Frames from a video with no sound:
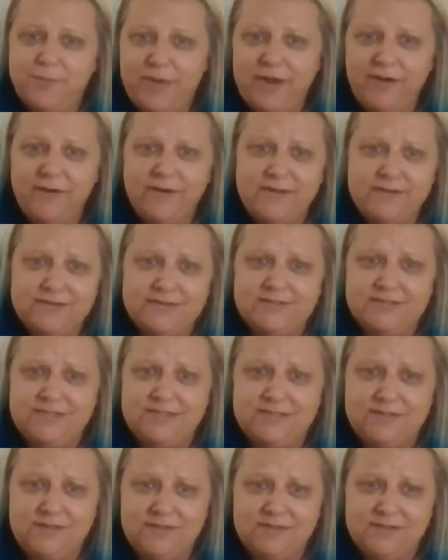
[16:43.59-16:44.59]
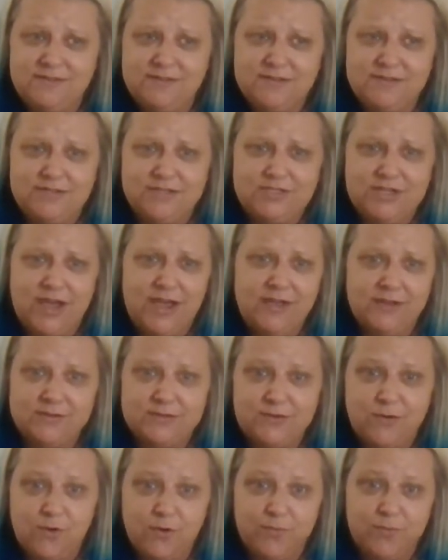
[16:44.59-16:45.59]

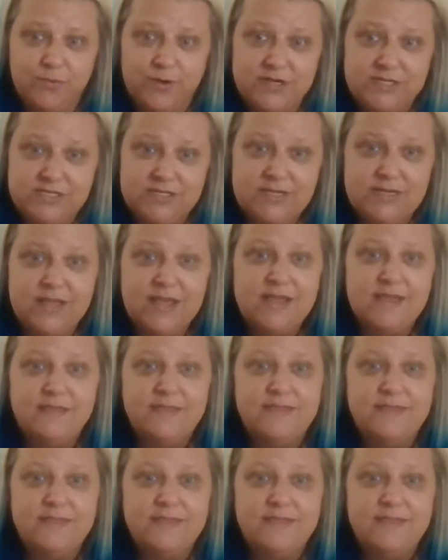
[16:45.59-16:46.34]
parent-child corporation.